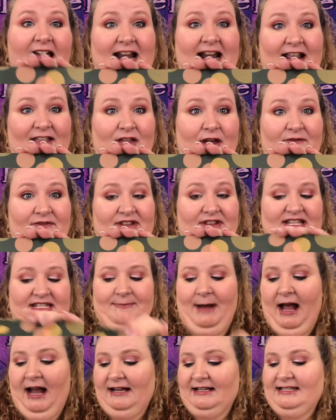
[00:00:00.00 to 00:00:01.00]
and I love this
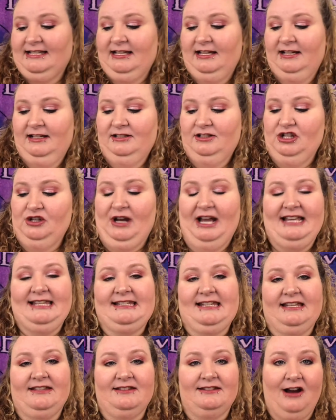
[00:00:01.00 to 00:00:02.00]
box. Do you
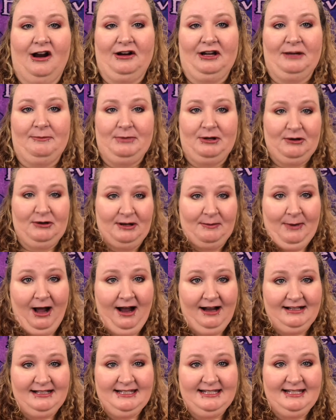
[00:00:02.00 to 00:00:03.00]
guys get the Target Beauty
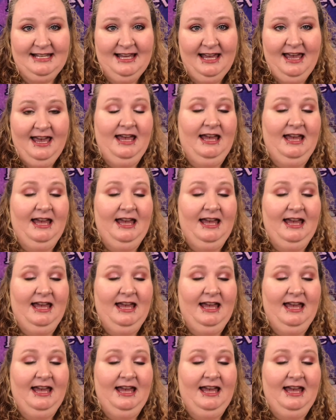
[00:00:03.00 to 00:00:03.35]
Box?